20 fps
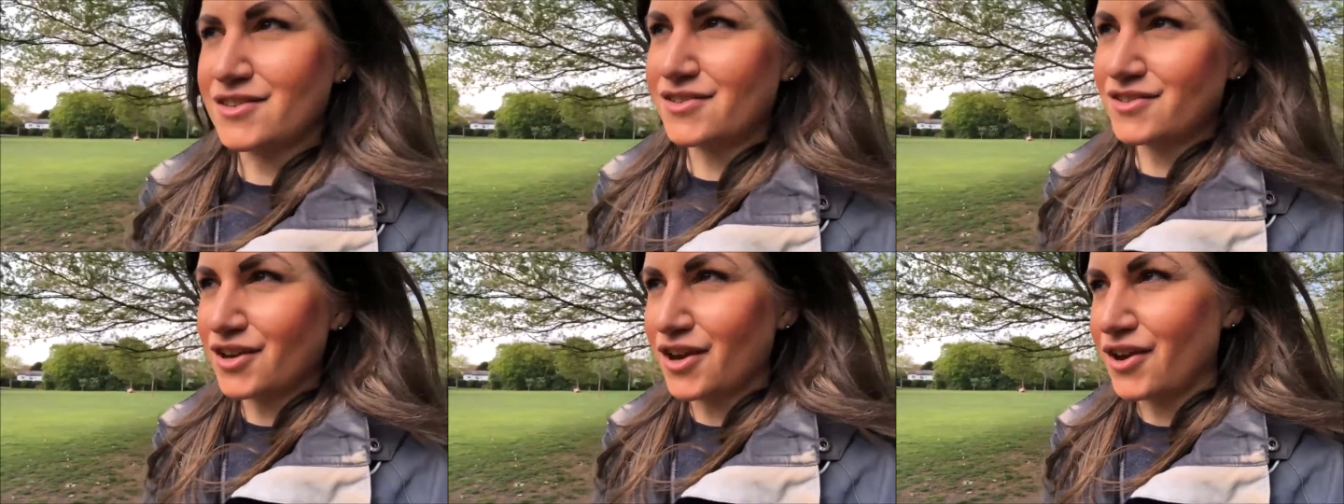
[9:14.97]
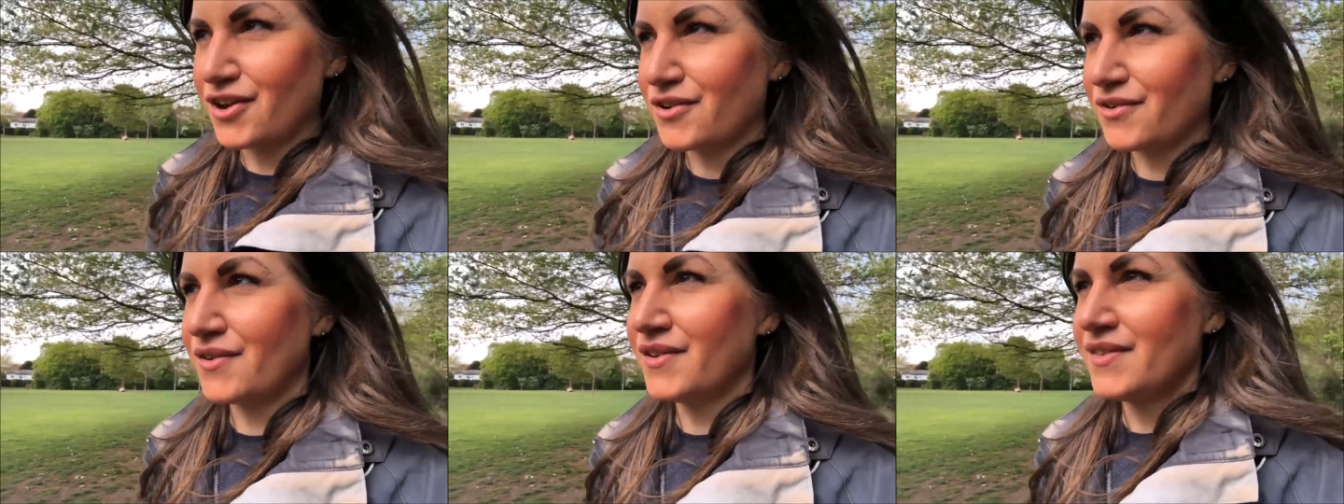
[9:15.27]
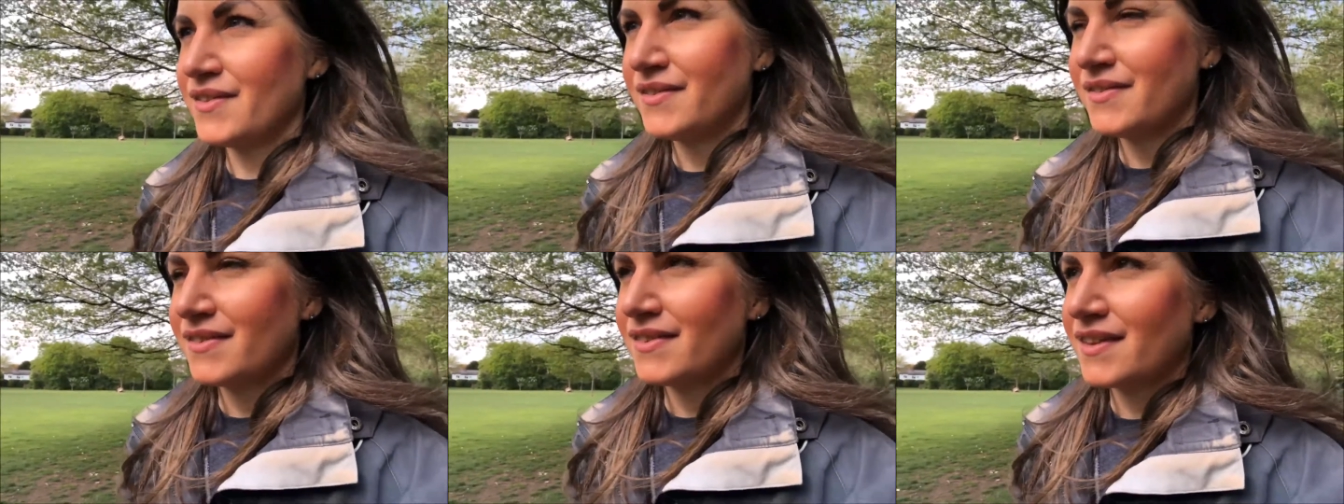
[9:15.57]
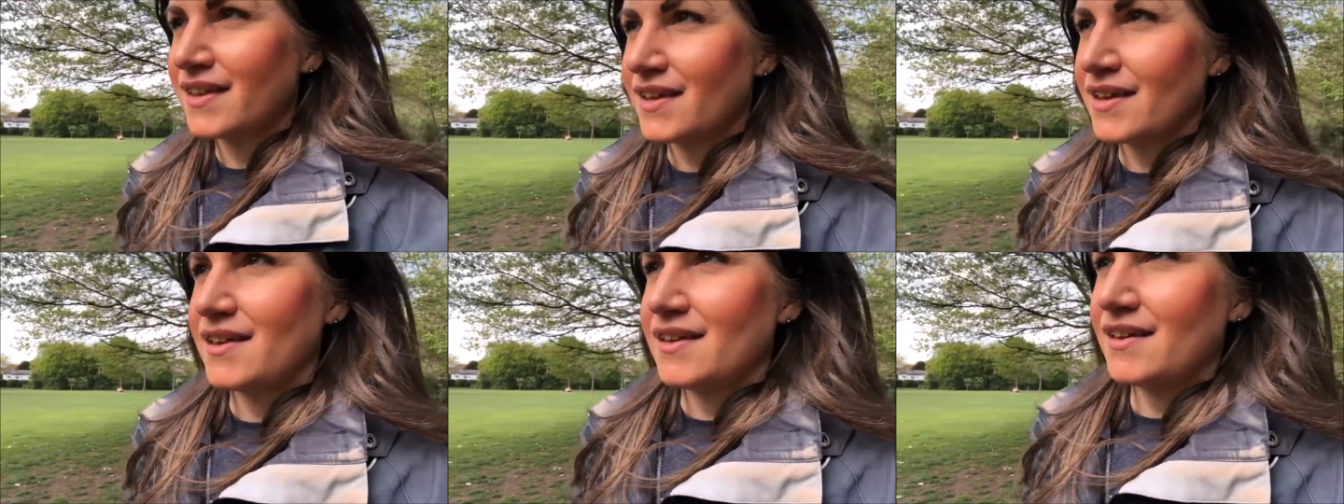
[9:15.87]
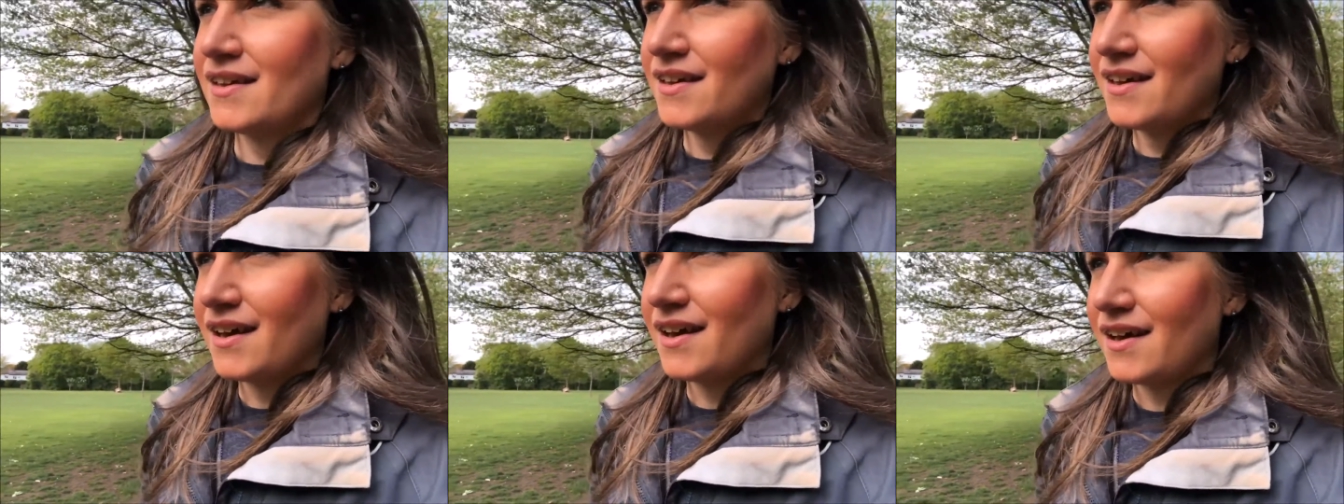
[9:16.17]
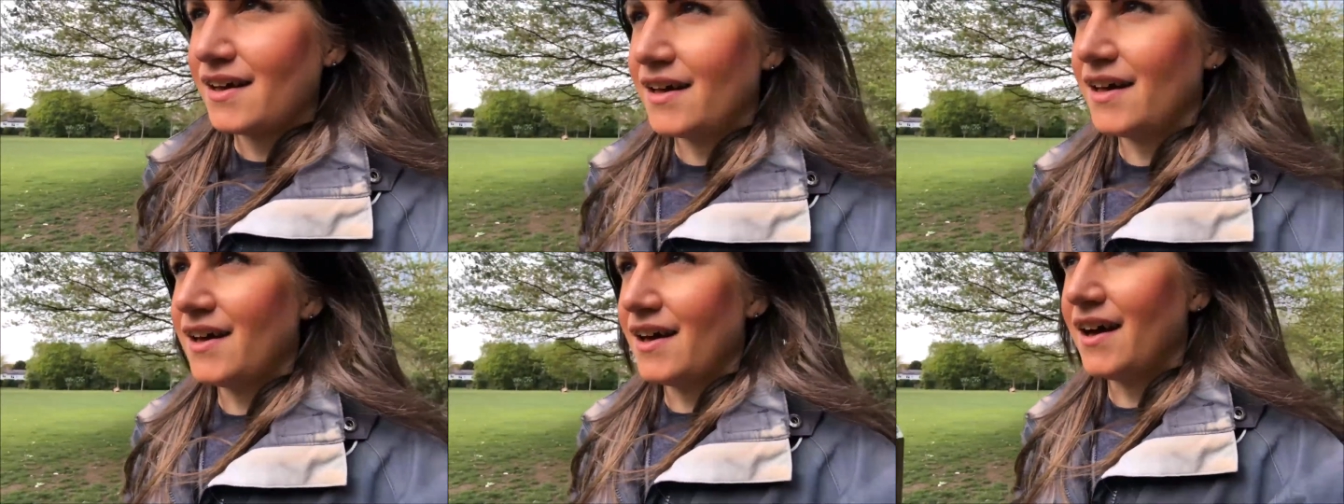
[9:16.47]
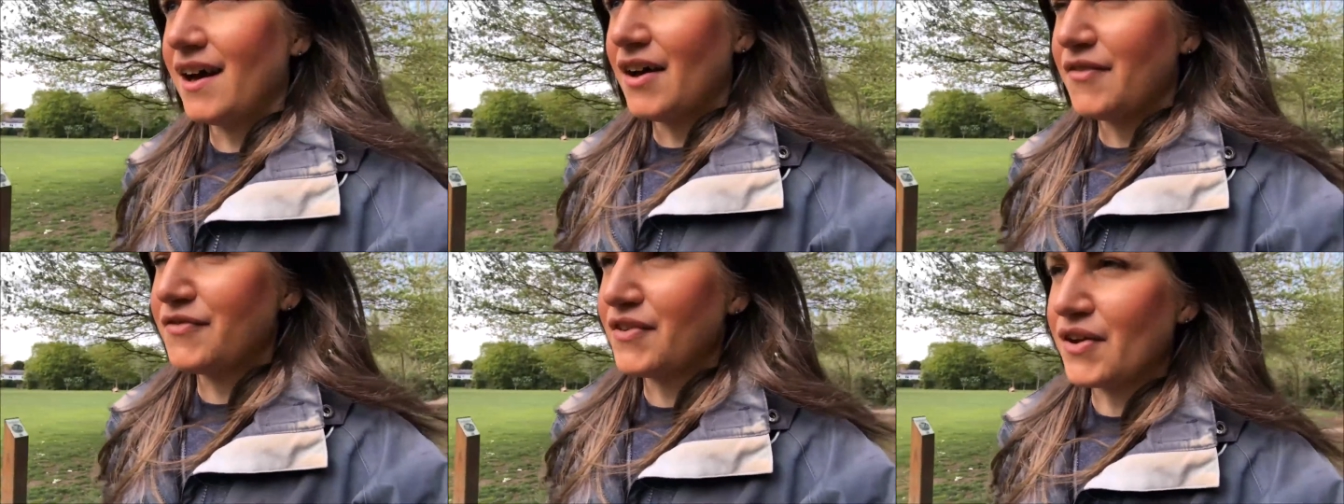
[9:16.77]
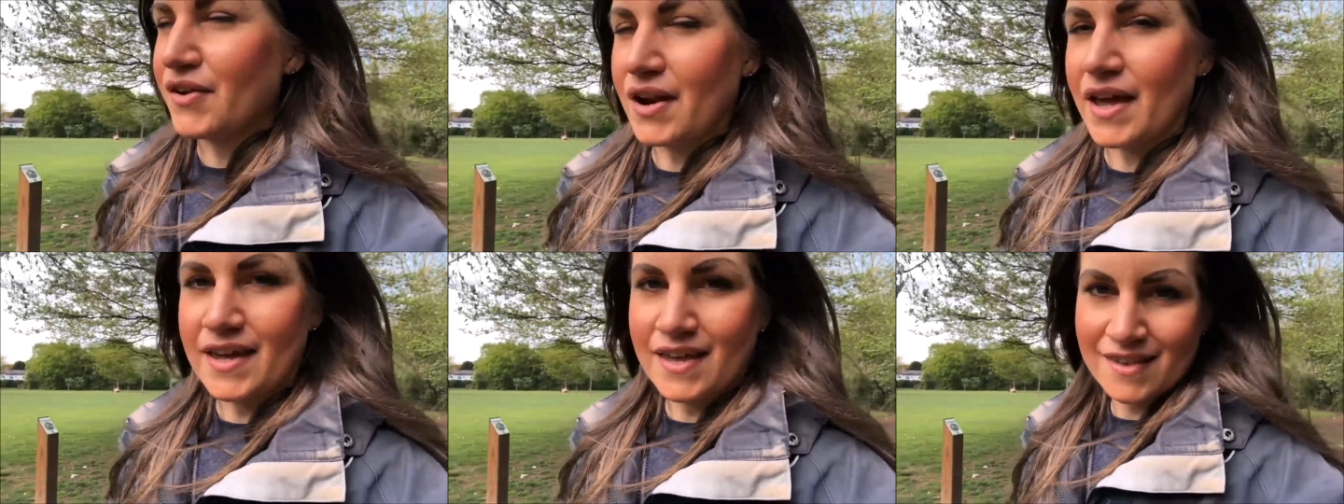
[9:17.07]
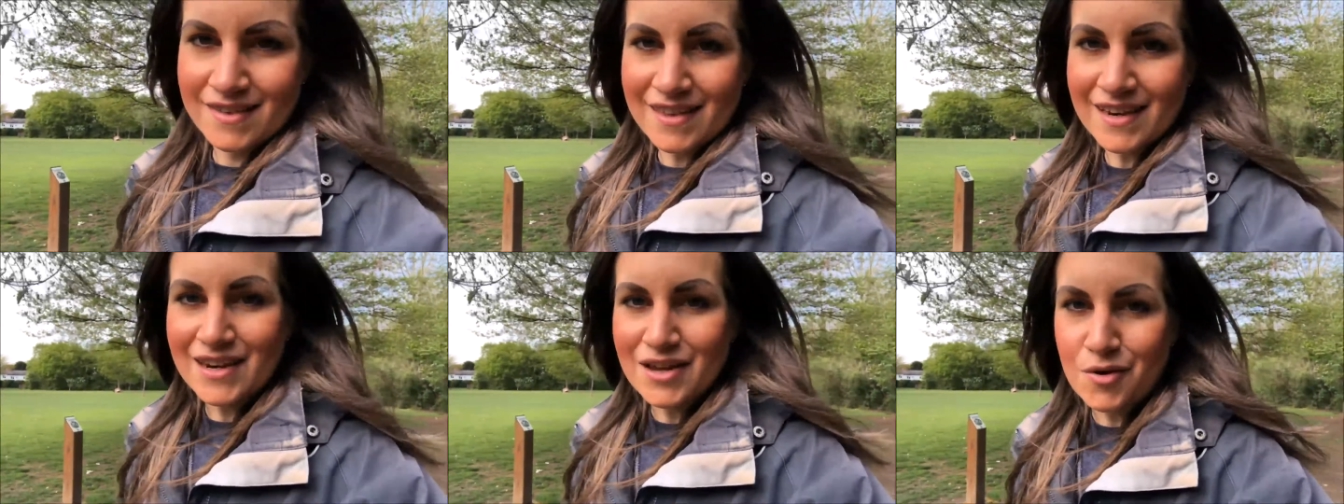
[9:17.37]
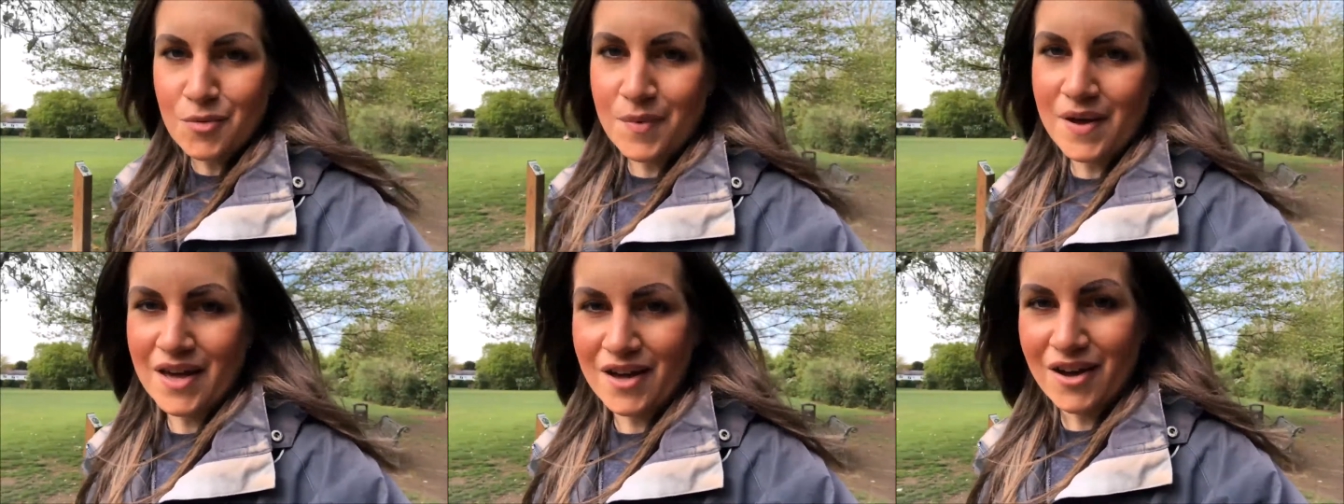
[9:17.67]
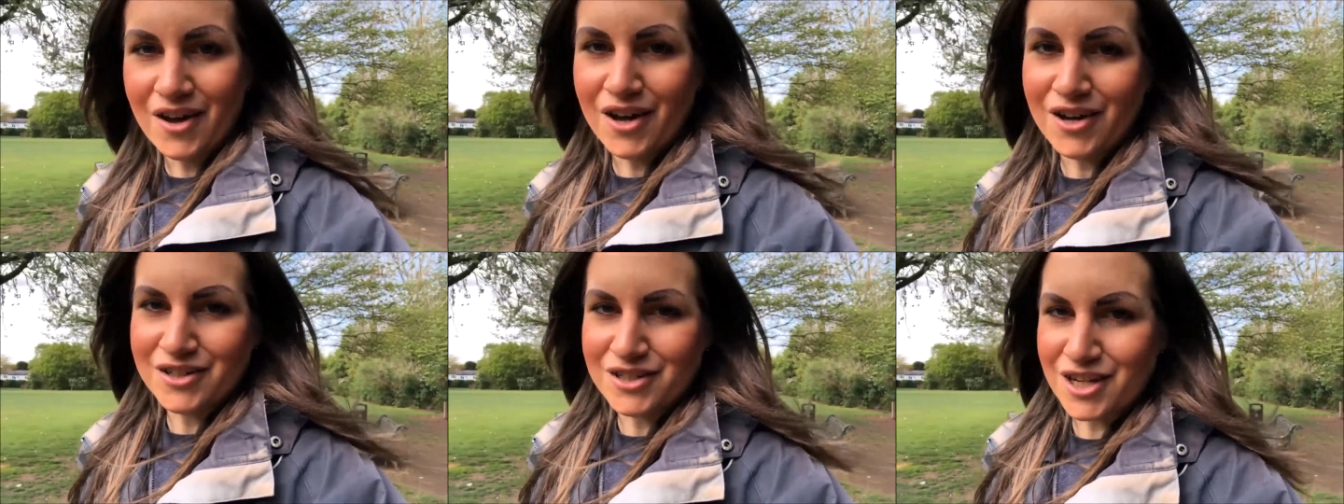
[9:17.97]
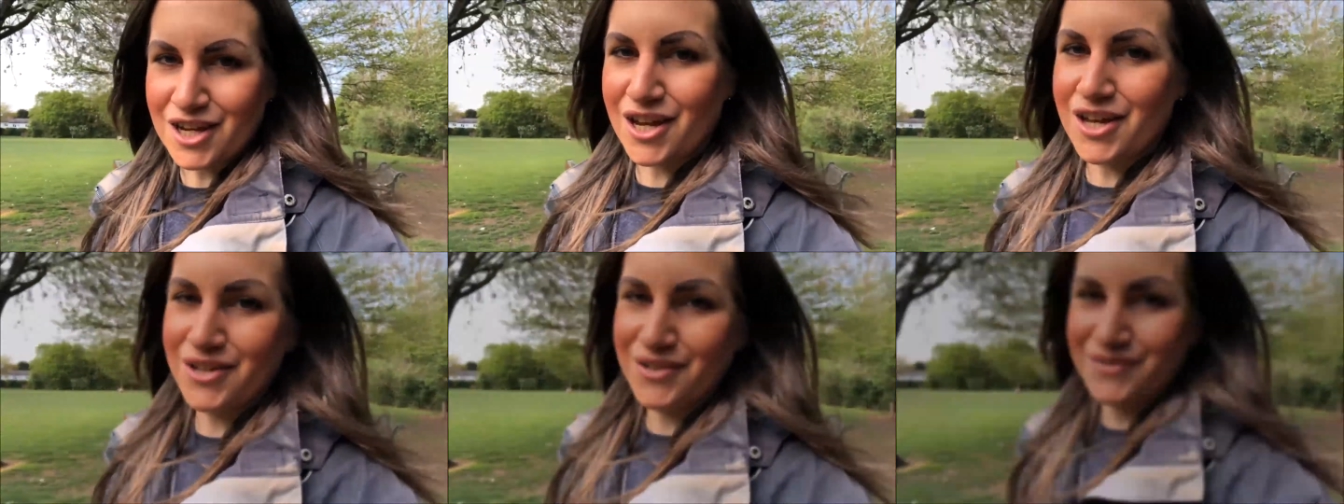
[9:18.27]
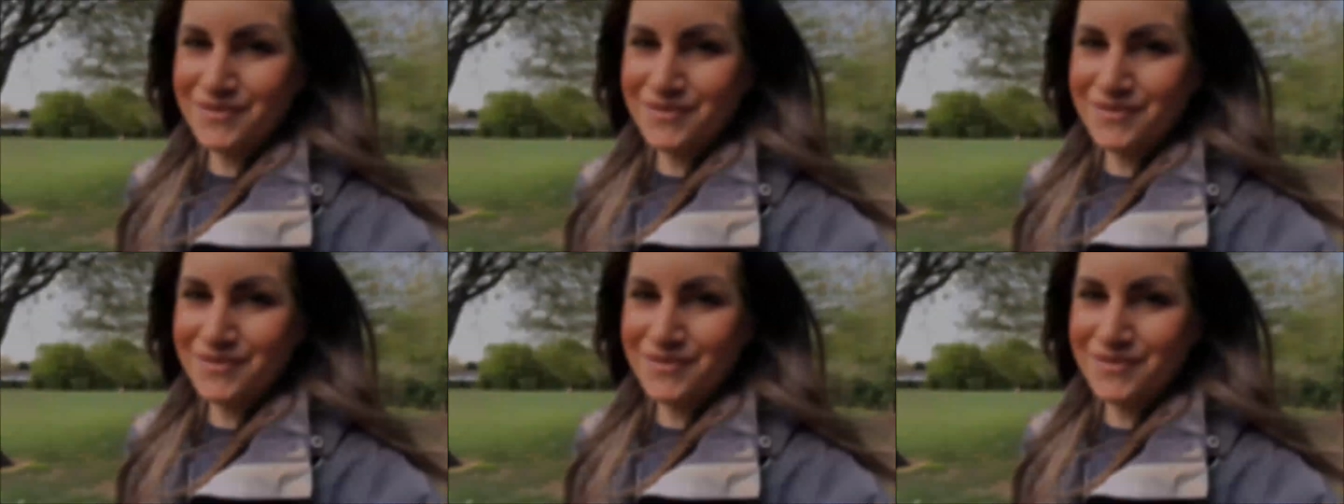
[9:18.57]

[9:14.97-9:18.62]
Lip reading: so I feel like it's a little bit harder.